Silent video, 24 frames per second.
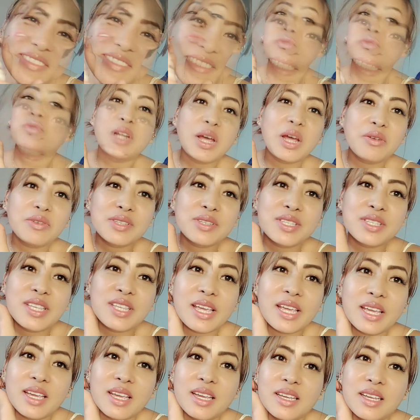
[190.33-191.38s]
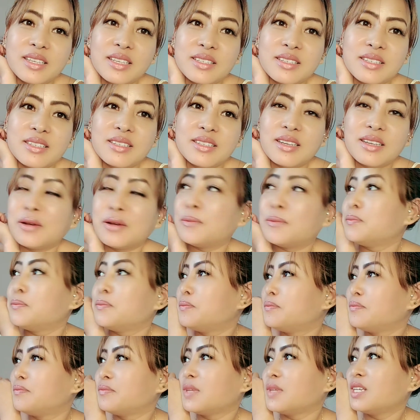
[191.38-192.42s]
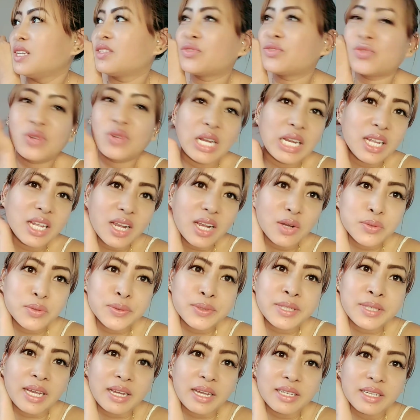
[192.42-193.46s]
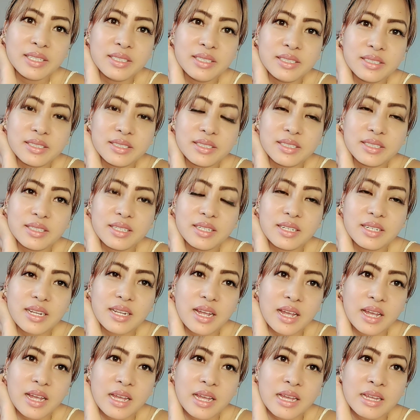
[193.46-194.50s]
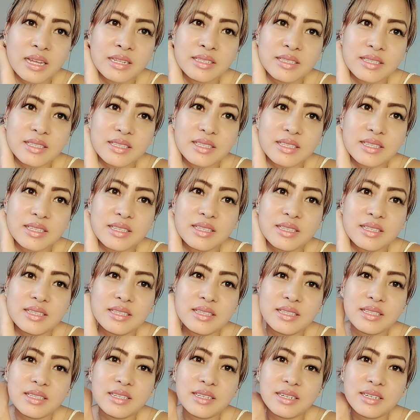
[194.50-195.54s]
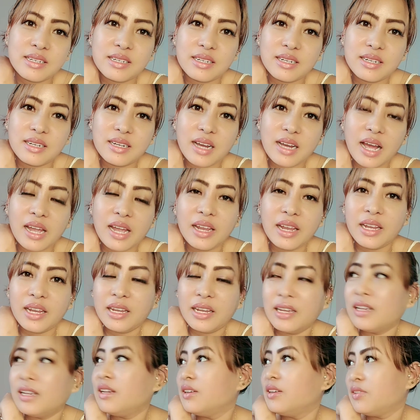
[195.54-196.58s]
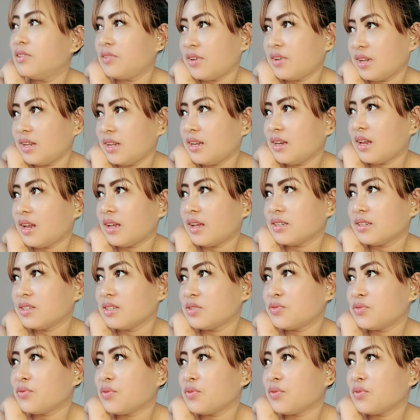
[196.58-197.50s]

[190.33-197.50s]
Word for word: what I was saying is um, it's raining outside and uh, I really like this